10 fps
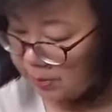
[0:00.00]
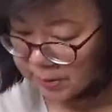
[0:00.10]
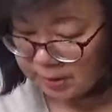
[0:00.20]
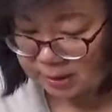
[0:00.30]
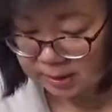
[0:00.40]

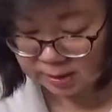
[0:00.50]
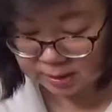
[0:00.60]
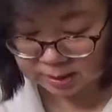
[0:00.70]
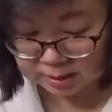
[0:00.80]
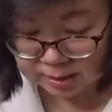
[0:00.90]
Okay,
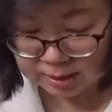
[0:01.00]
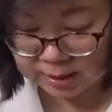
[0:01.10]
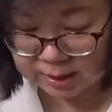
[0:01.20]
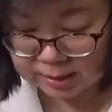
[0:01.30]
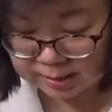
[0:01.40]

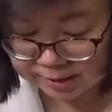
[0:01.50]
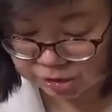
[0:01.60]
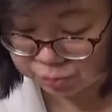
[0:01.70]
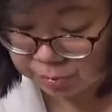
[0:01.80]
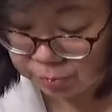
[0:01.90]
and
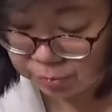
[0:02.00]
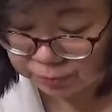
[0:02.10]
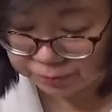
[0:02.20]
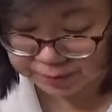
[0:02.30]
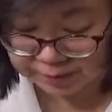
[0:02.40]
let's
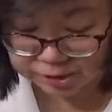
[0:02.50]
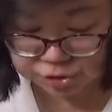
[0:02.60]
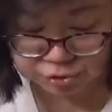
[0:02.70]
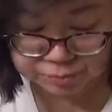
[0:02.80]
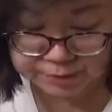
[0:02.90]
remove the
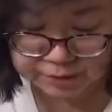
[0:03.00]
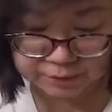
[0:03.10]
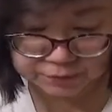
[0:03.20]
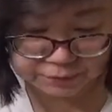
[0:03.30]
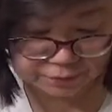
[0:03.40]
instrument
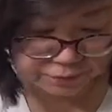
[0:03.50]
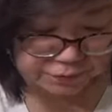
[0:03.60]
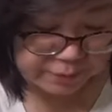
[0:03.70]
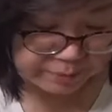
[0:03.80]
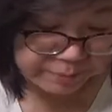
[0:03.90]

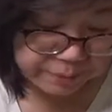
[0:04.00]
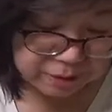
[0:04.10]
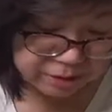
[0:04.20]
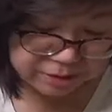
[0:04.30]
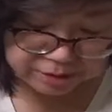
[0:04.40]
from the
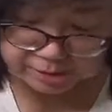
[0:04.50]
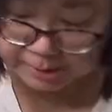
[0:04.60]
box.